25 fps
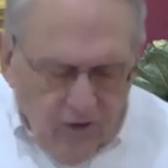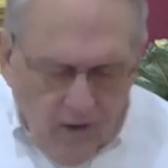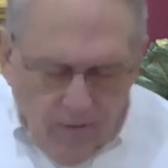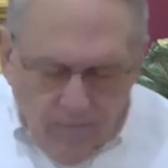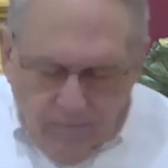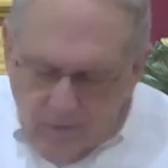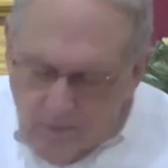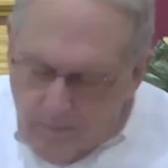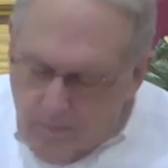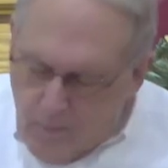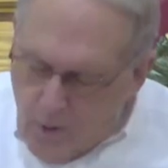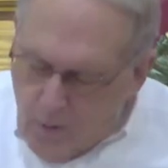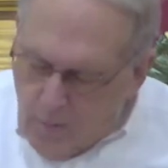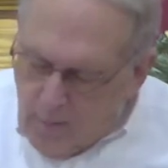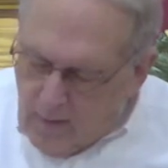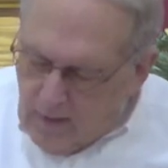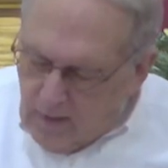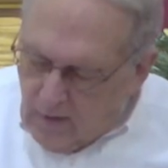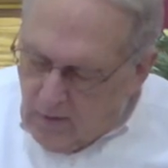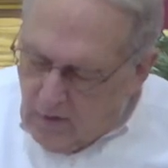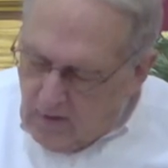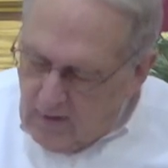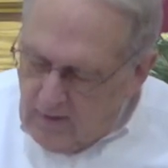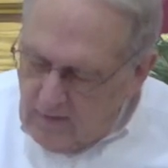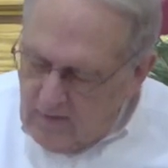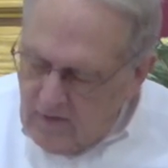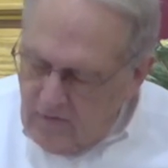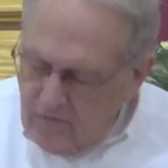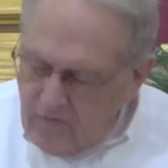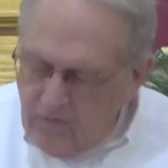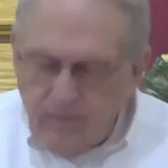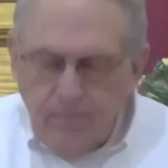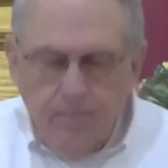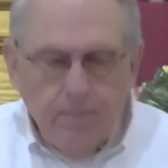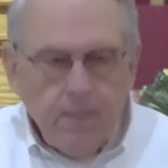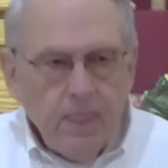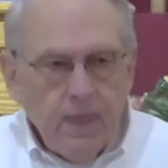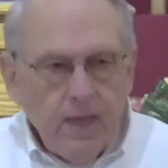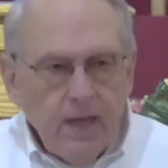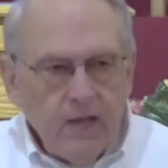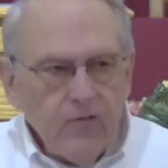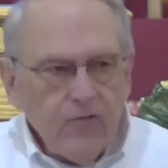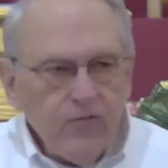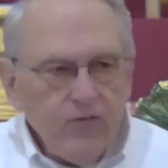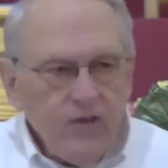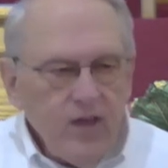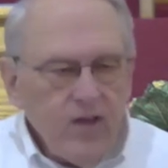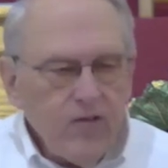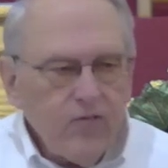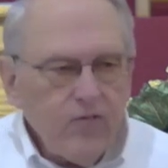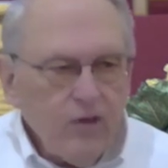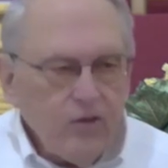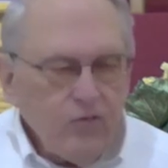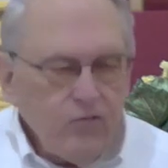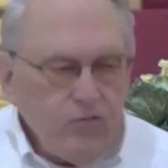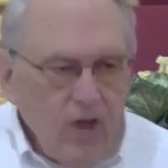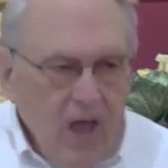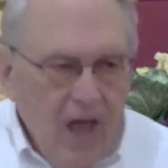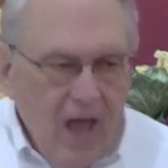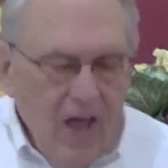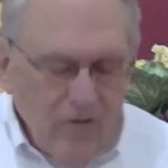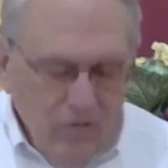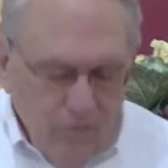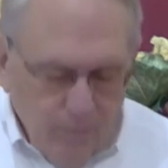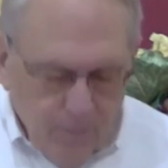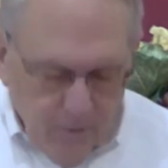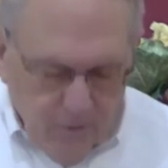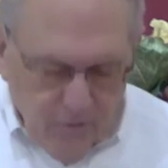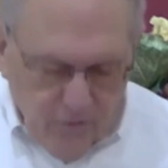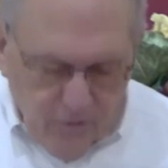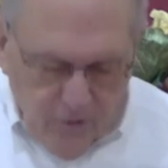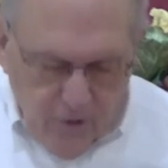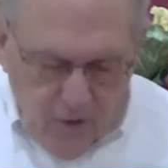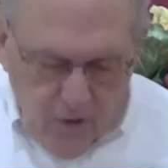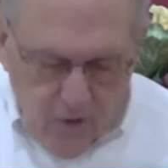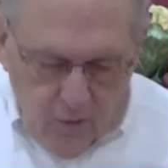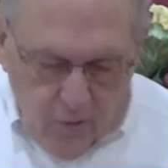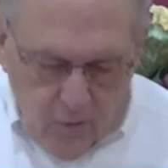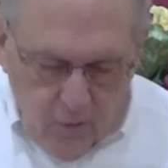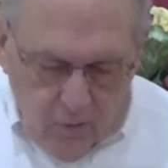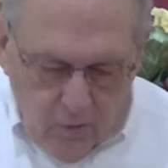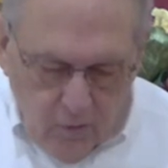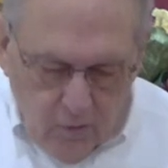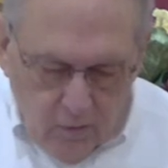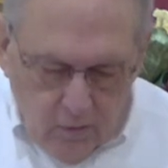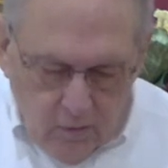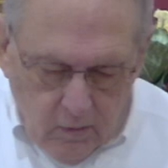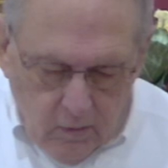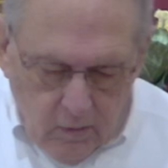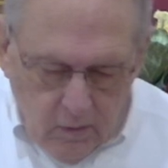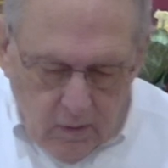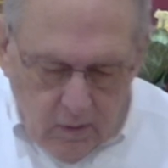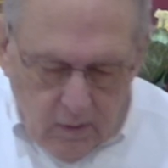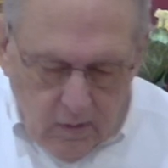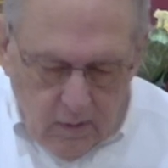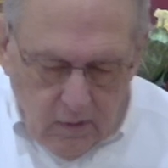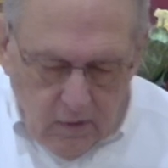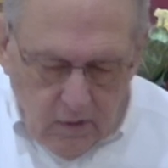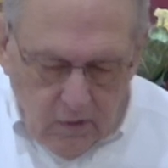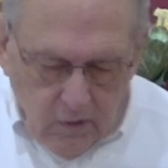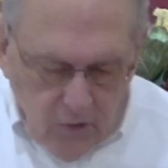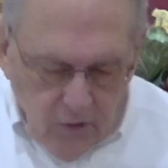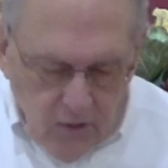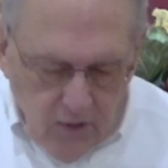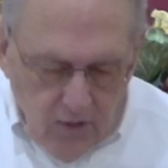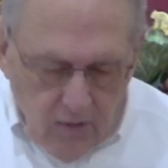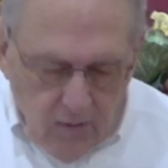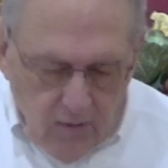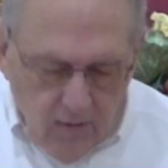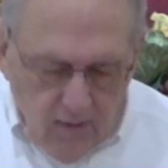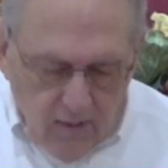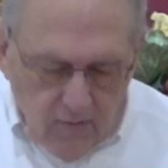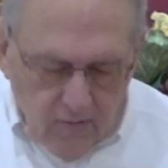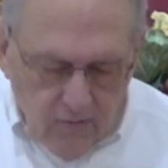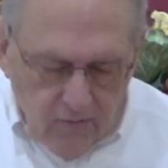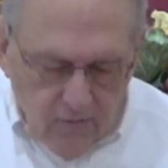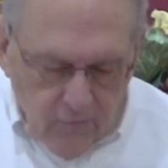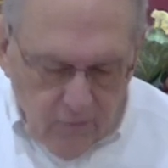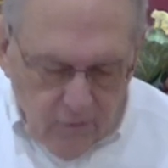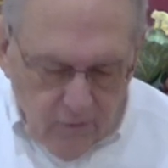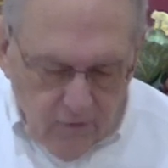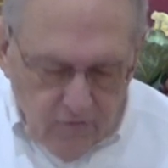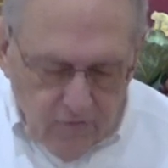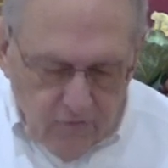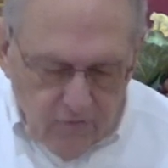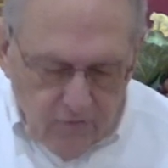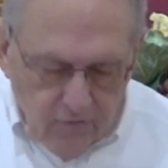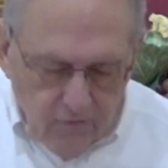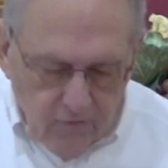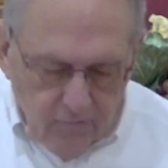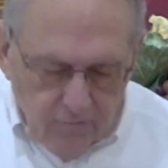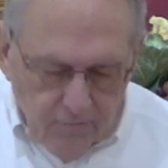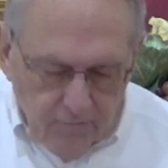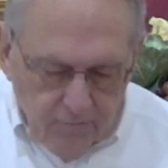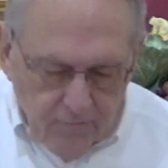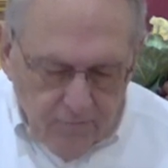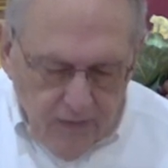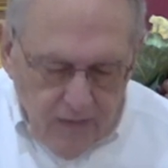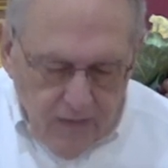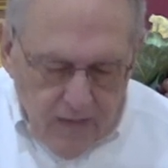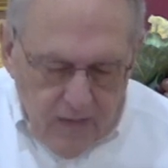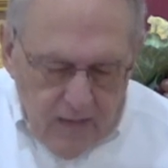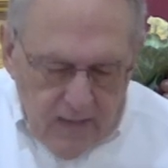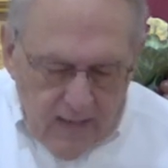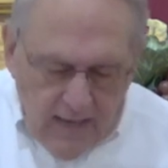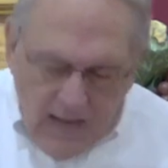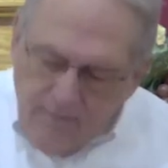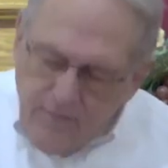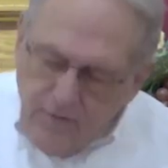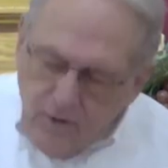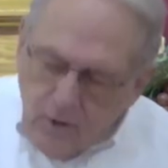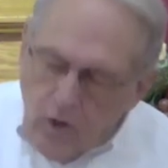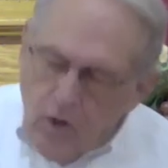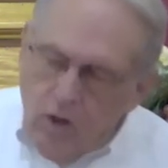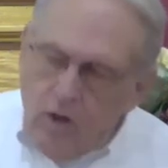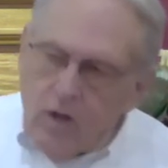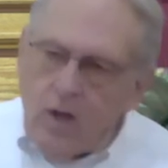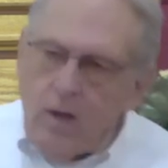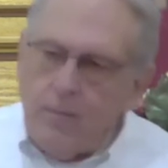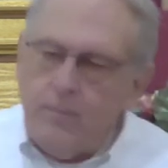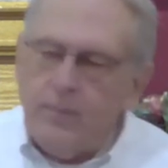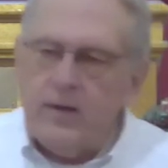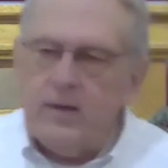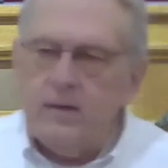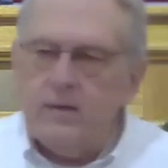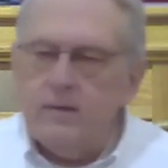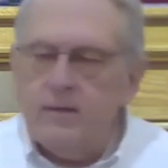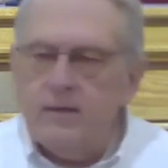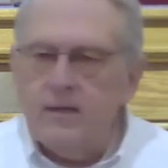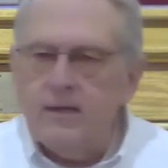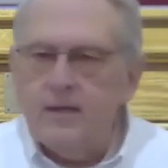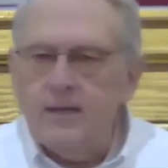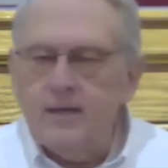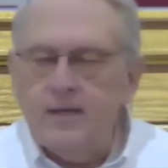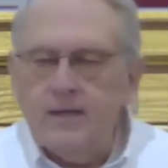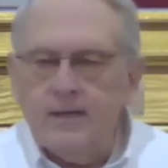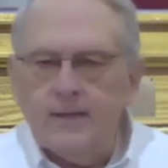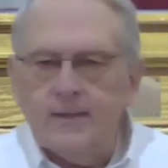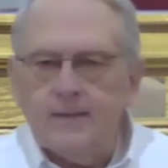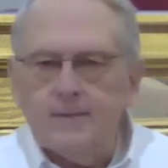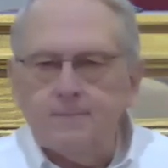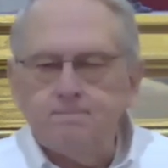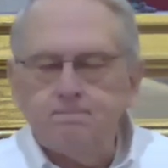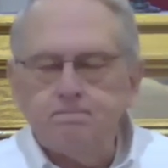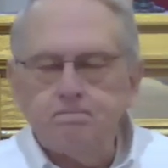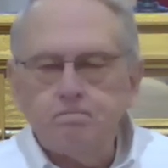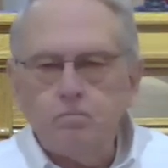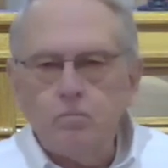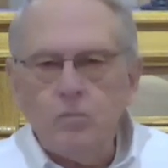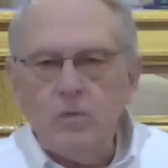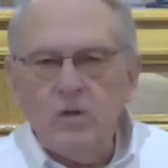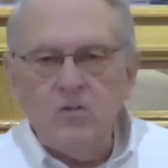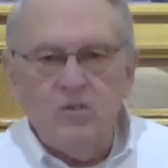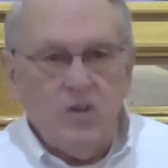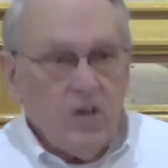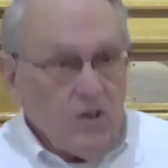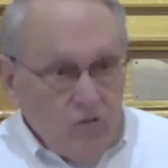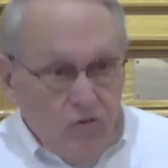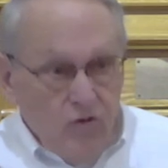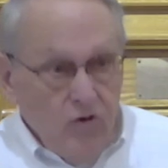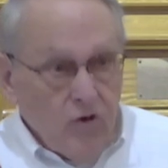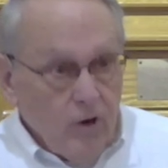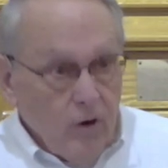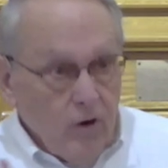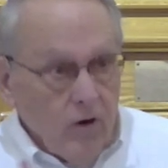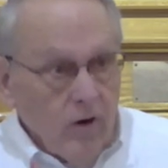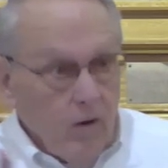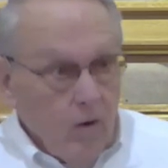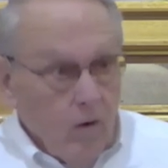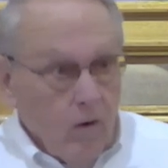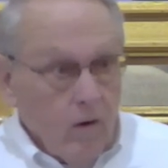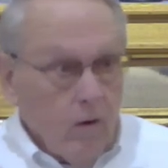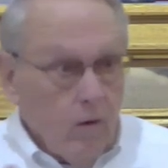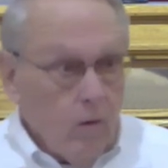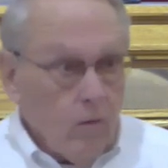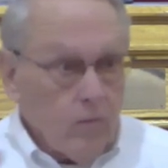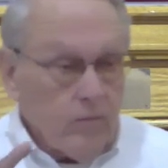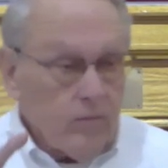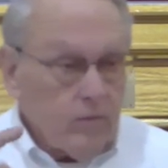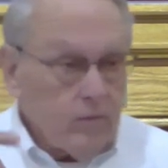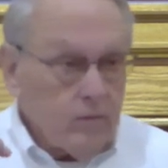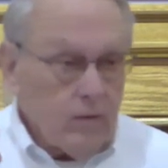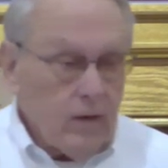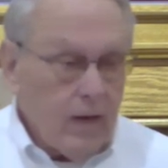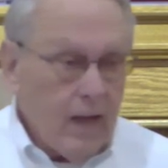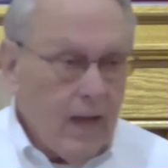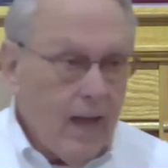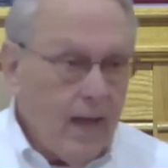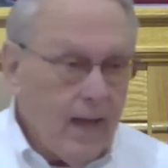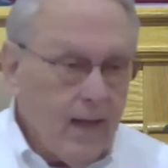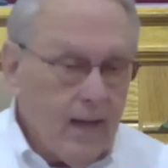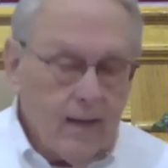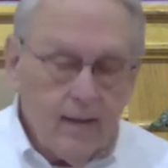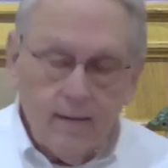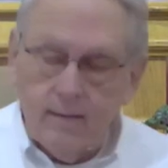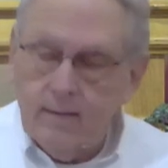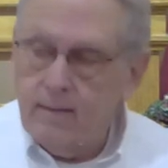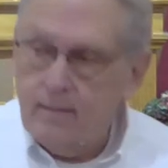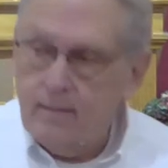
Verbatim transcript: for a moment and look at this. It says a jasper stone, clear as crystal. Now, if you look up in the um, dictionary or online